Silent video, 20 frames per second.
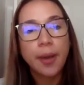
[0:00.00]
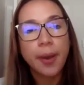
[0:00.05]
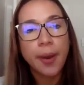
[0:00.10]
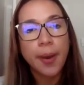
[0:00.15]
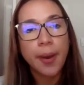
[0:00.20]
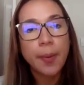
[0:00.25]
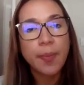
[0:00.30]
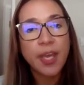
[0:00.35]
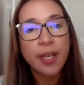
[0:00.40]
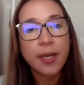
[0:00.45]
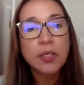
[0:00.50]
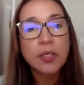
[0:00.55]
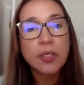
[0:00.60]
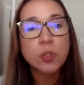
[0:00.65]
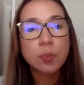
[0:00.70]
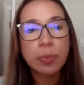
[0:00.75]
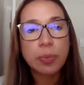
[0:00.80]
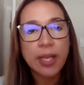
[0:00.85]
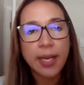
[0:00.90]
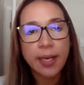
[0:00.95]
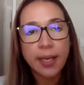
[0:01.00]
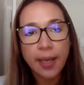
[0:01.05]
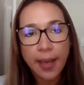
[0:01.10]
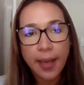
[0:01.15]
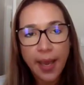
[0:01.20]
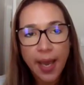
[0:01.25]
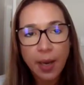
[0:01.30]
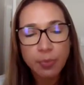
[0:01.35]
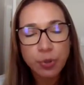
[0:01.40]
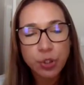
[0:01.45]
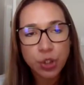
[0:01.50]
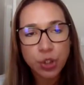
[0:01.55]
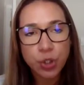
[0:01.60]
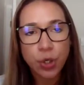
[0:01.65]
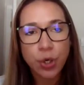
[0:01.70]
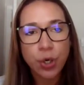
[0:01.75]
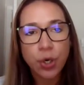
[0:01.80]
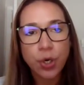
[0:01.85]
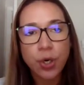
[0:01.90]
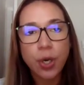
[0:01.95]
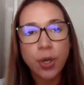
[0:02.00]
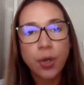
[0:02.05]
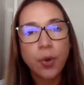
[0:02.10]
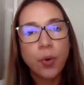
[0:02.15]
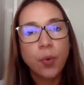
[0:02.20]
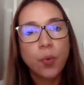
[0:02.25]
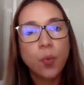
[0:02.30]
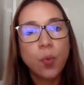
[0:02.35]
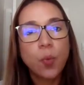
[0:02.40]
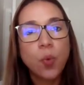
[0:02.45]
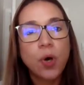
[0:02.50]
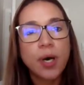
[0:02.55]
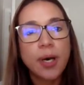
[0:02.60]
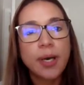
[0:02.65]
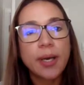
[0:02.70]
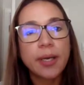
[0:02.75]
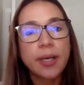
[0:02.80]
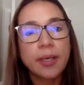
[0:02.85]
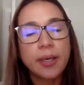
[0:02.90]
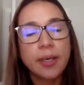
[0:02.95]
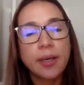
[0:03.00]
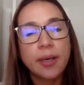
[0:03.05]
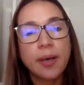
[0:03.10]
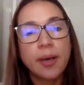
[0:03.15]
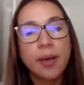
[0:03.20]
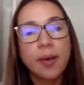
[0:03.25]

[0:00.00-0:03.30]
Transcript: and explain and capture what